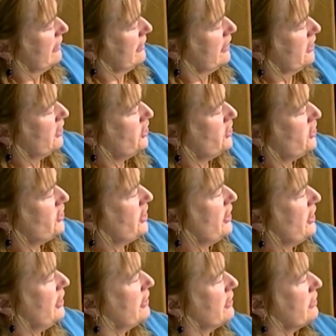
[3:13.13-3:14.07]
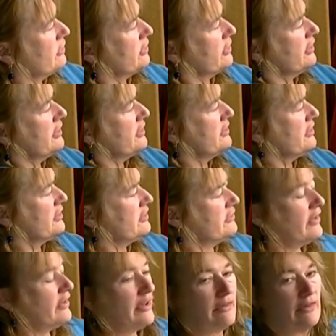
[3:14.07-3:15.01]
this here or this is
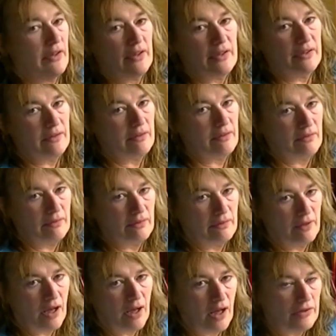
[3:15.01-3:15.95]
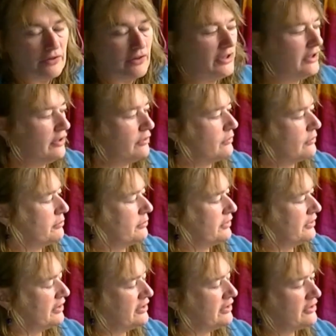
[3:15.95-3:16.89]
very unequal,
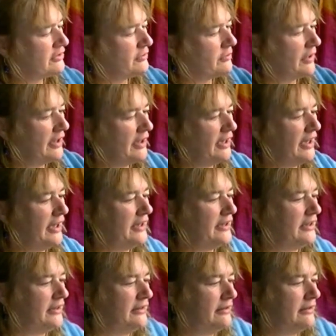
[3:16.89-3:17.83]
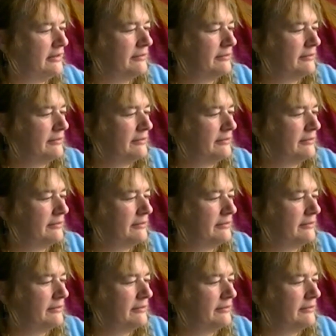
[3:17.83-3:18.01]
but that's why I like it.